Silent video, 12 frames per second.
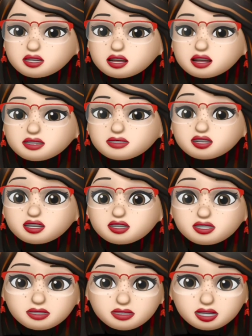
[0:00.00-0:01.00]
the
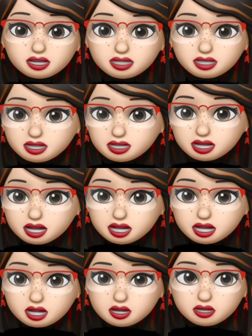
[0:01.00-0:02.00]
different places that
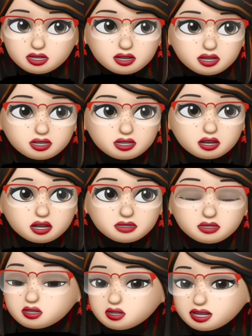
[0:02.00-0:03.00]
he goes as a young
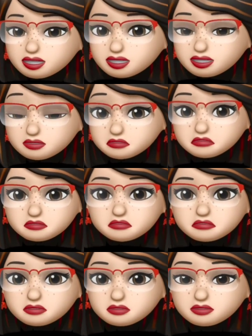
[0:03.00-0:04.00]
boy is
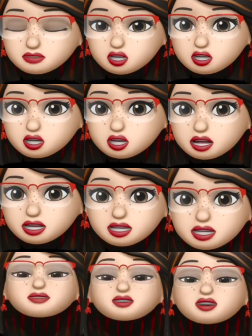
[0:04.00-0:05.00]
just
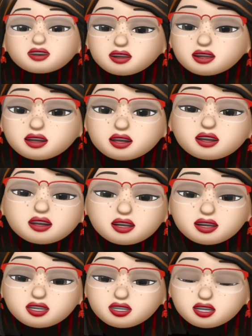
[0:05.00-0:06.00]
crazy.
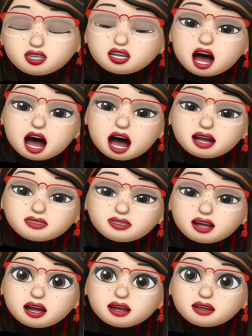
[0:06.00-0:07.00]
There's a time
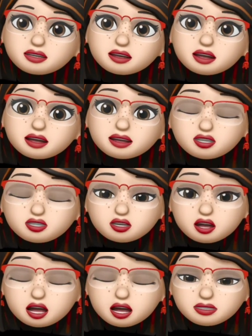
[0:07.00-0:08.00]
that he
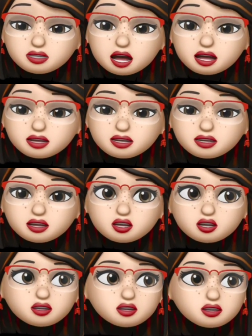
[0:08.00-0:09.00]
describes on his
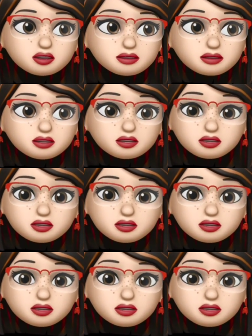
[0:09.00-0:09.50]
canoe trip